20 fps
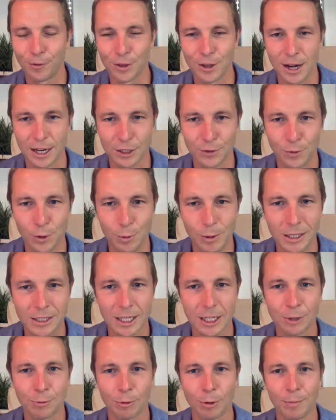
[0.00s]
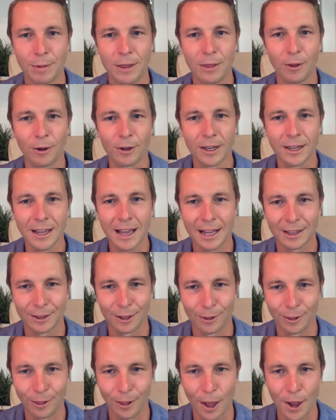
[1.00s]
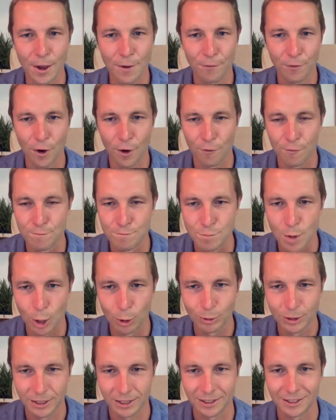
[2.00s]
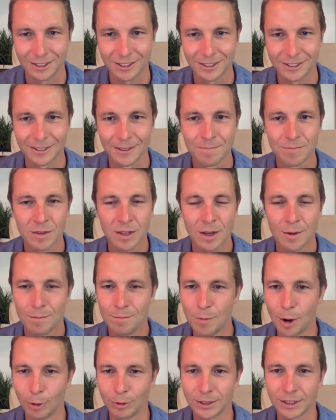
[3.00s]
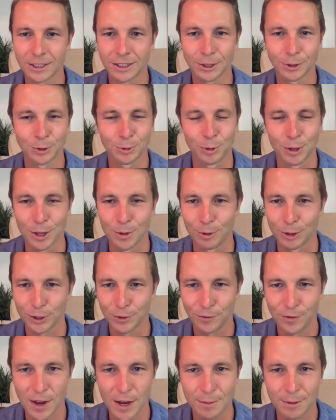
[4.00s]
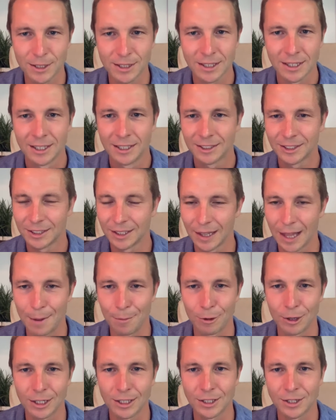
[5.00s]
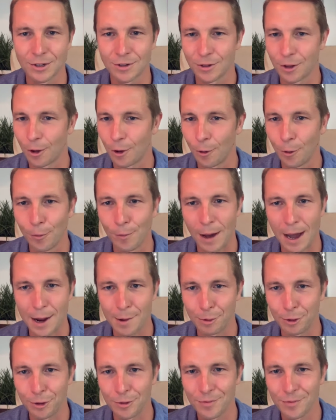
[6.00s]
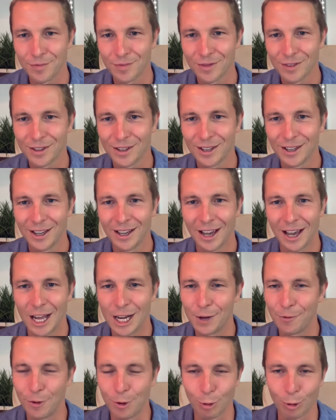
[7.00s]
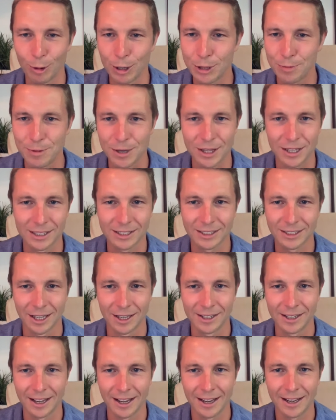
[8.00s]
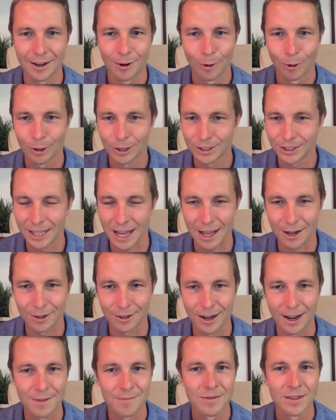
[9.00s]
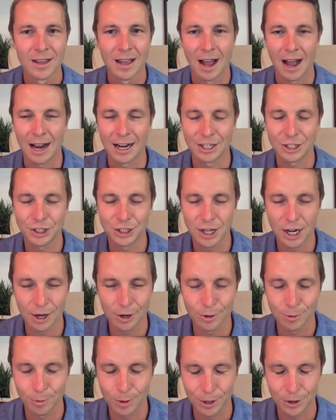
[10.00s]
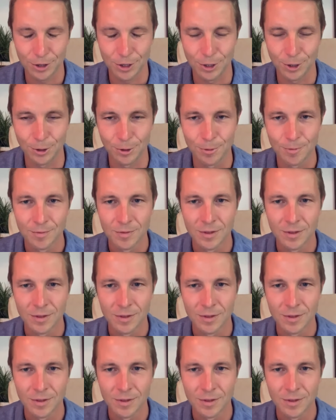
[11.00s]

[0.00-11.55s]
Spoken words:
the next few weeks, is we've been looking at the life of Moses. Moses is one of the most famous celebrities in the whole Bible. And if you were with me this Sunday or Saturday, I shared with you